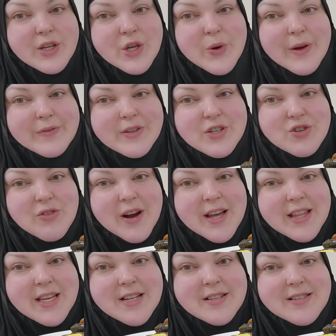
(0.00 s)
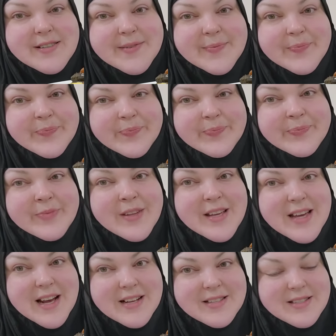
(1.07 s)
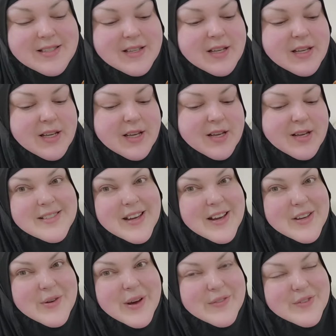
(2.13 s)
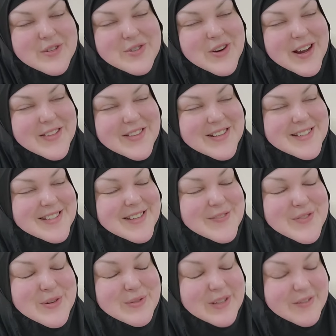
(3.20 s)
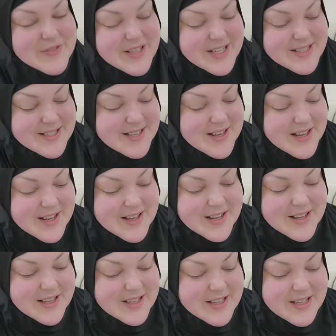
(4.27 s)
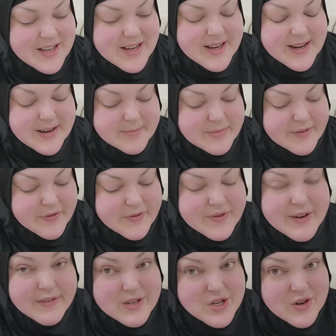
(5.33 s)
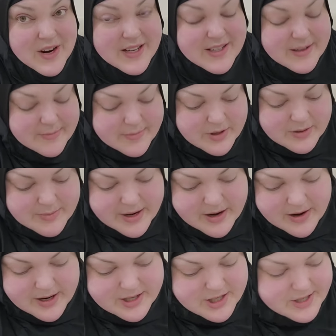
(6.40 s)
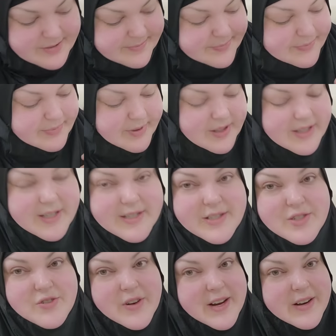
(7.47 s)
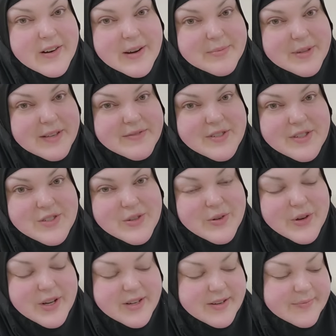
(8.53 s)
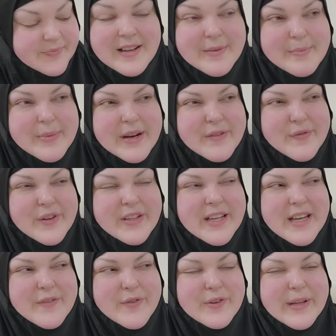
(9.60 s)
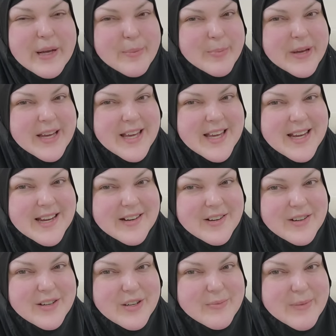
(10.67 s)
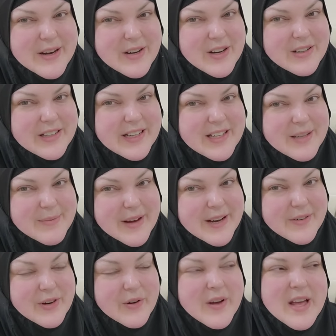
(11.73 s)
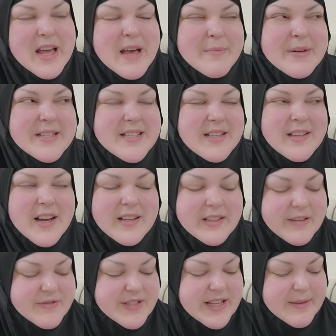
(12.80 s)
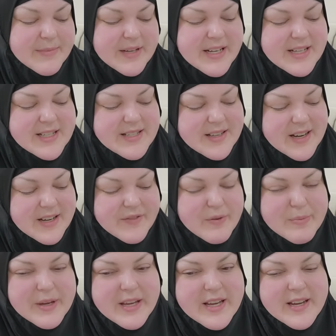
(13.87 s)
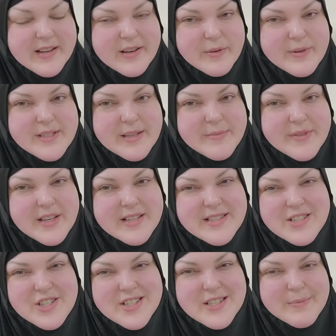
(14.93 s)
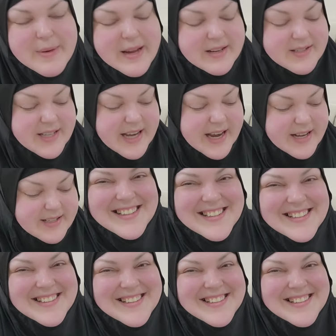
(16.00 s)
you have to try these. Yes. Yeah, you have to try this if you love these. If you've never tried them, oh my gosh, please try grape leaves. They're so good. But I feel like if you're like a picky eater, you might not like them. I don't know. But Salah loves them and he's kind of a picky eater with some things. It just depends, I guess.